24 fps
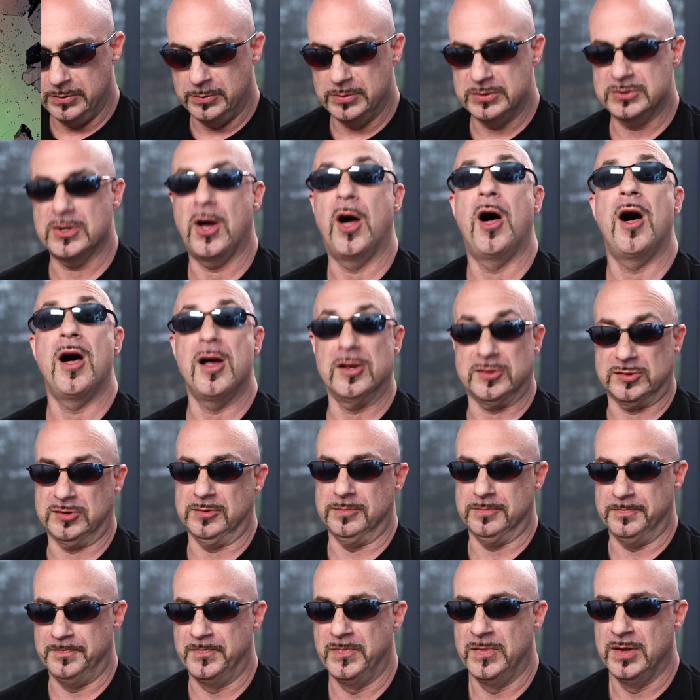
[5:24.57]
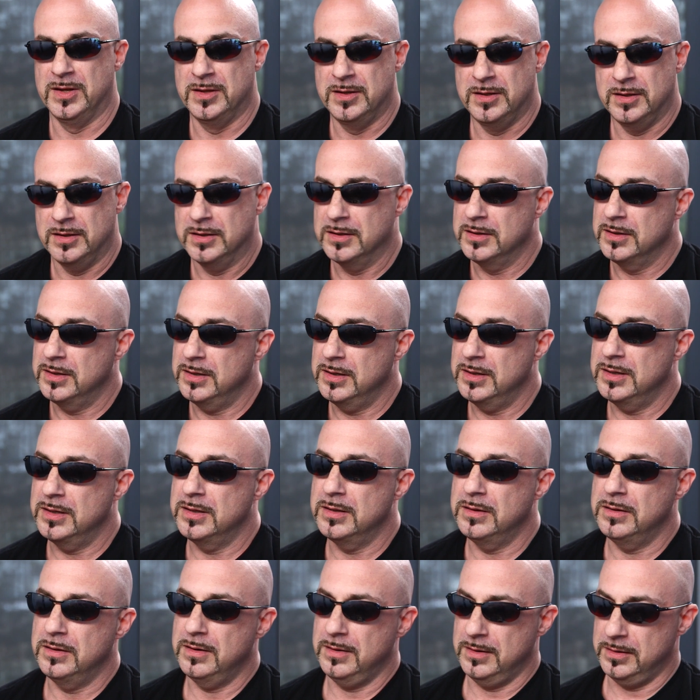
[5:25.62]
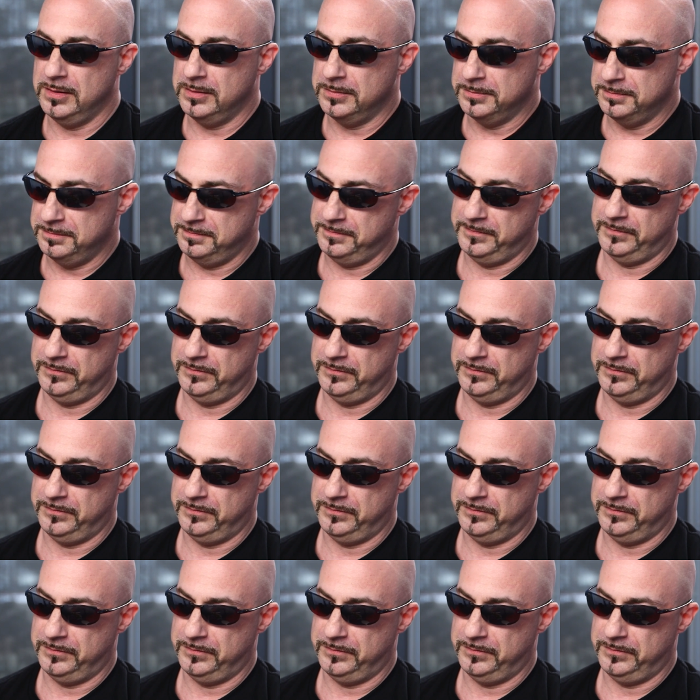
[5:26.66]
it was awesome. And